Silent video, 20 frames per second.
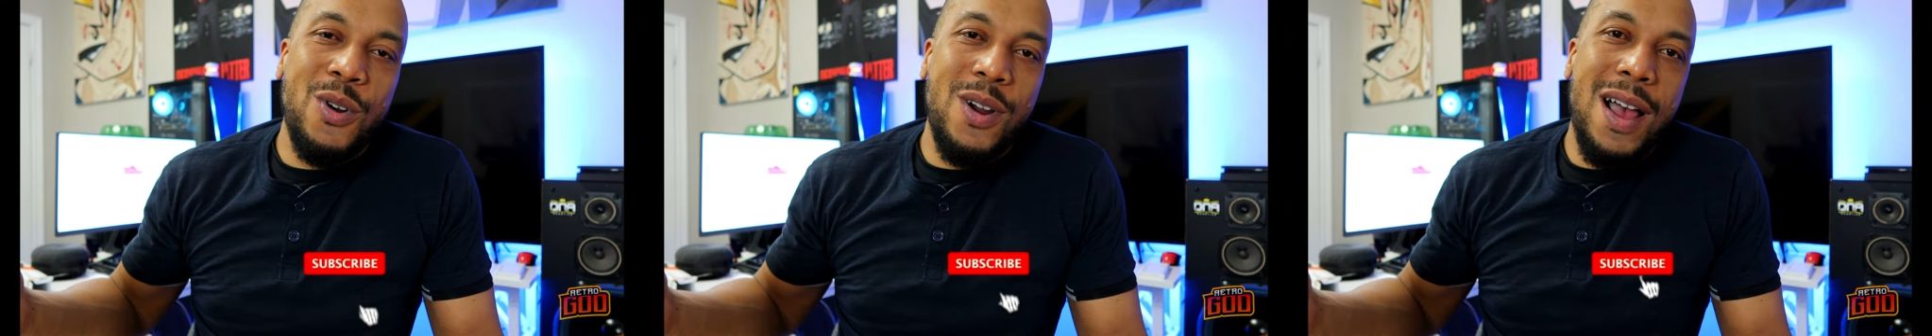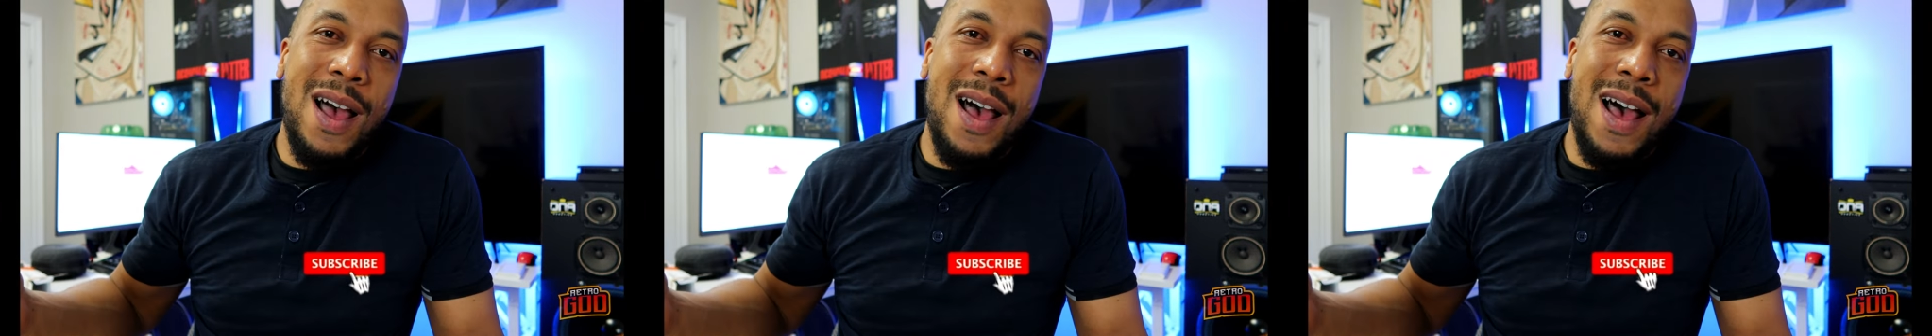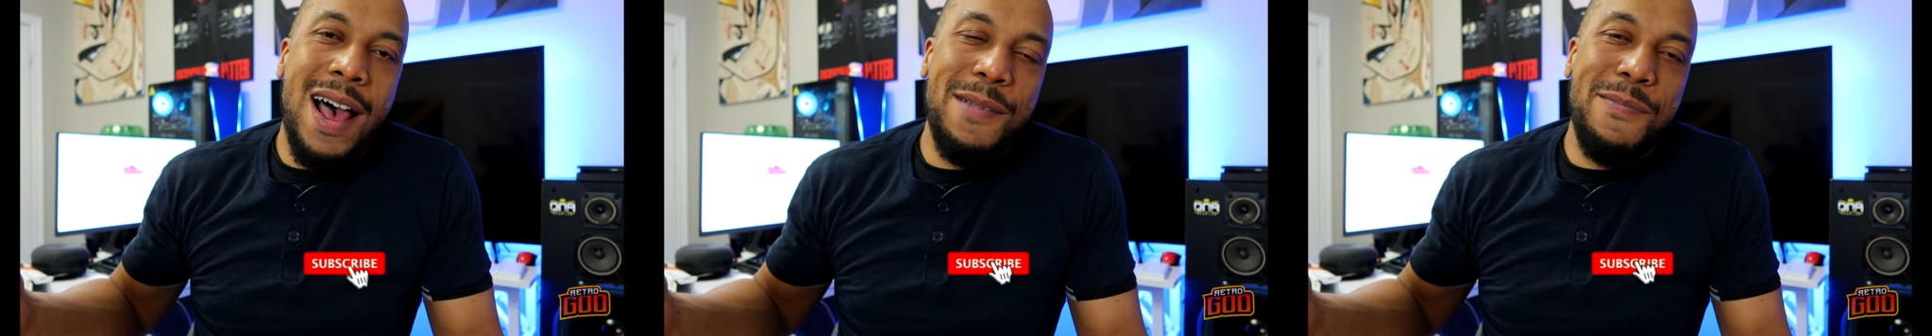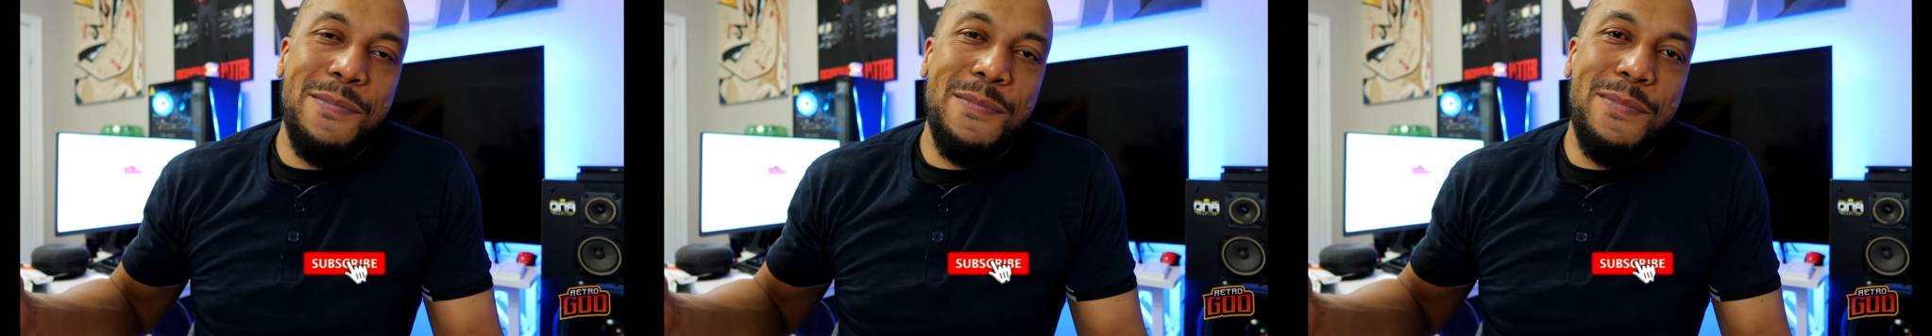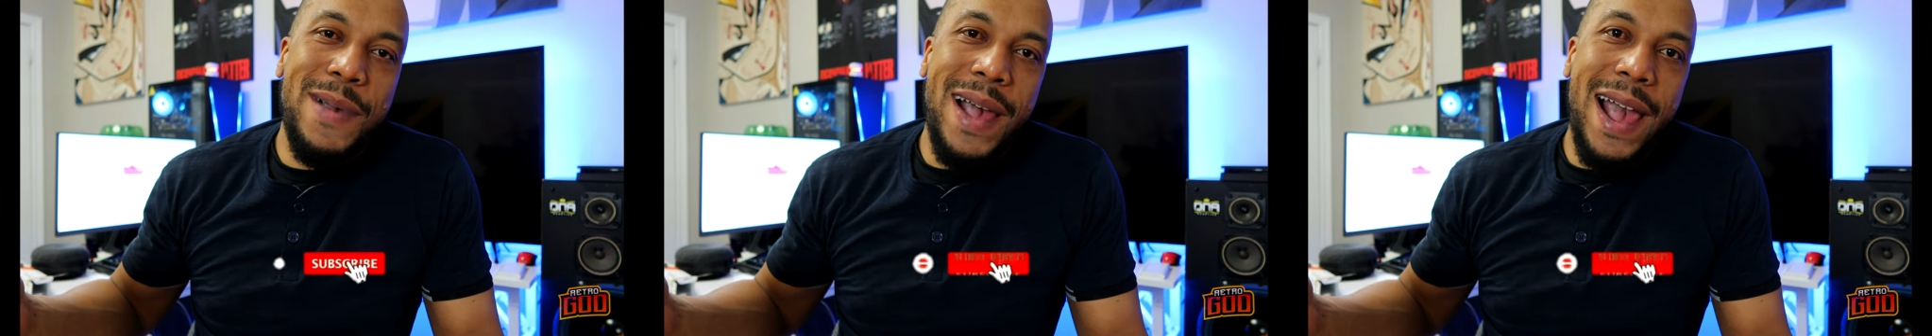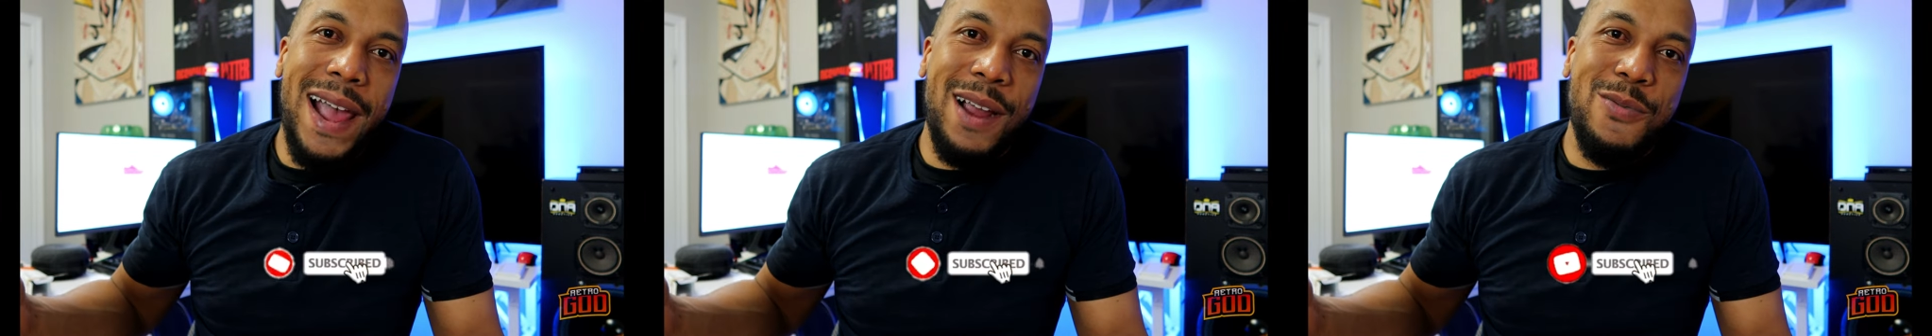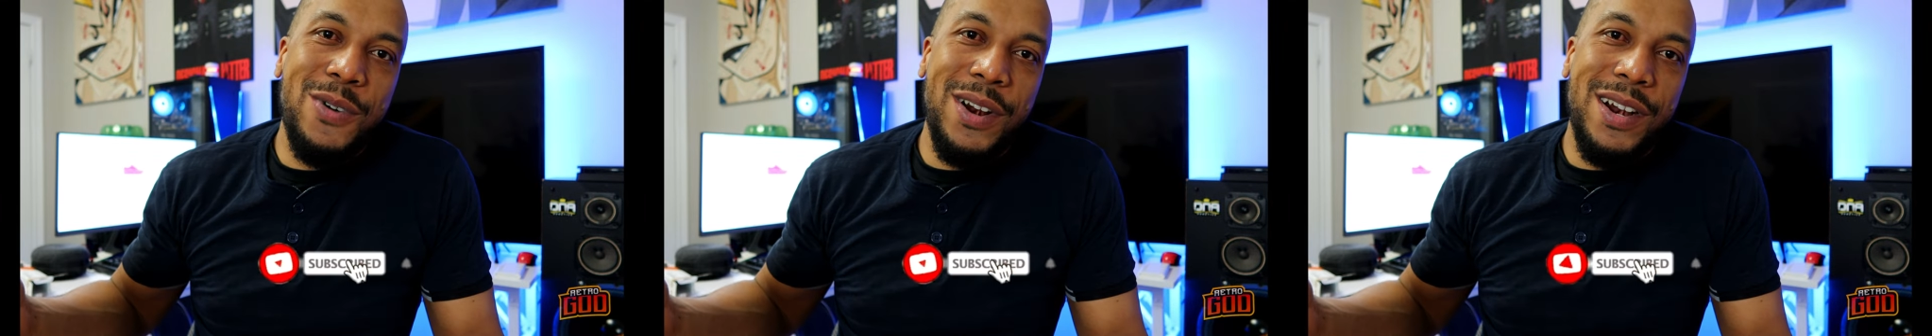god
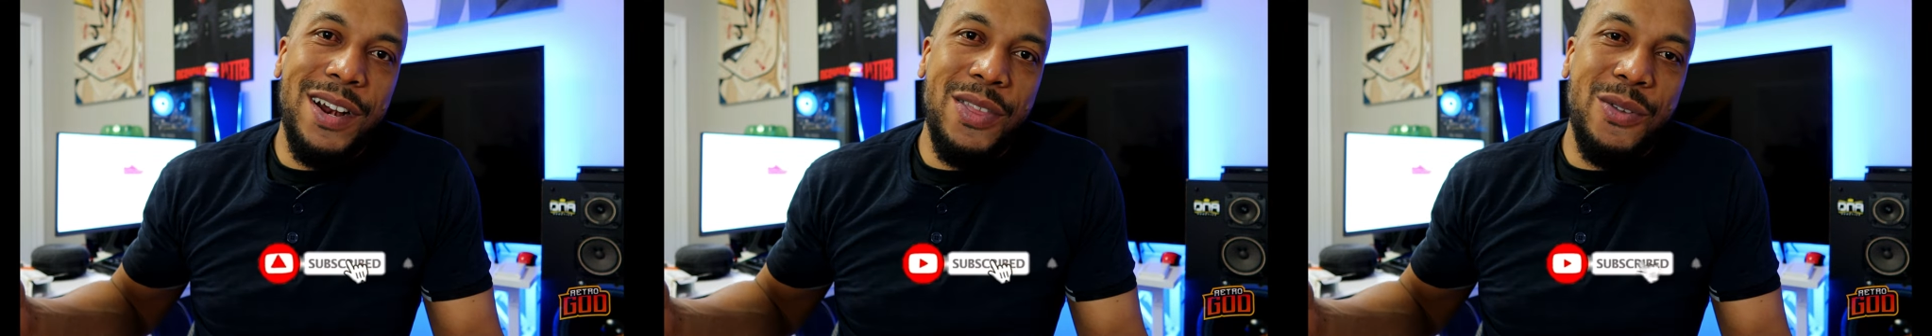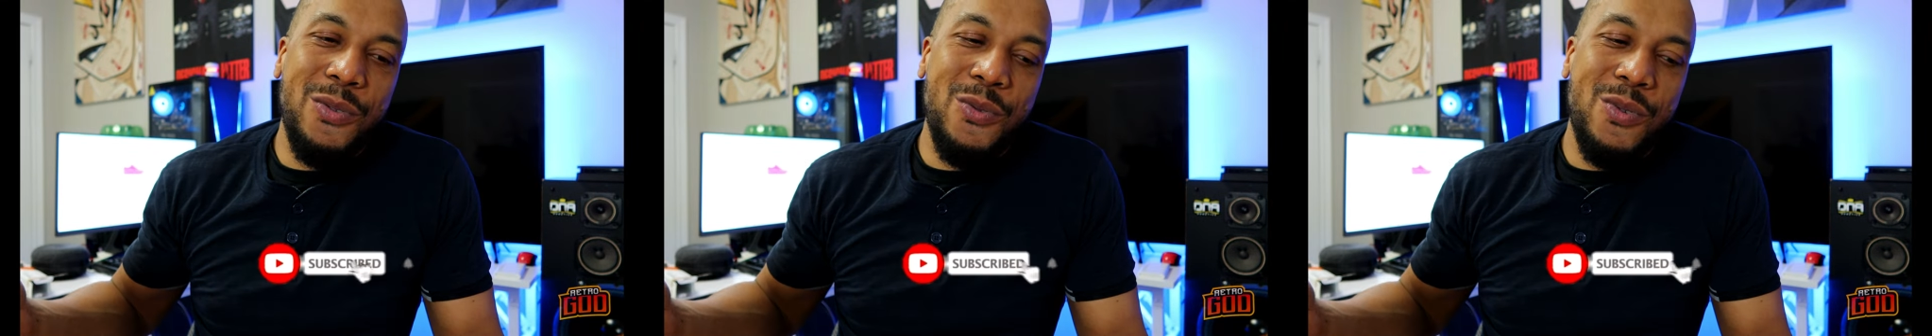back with another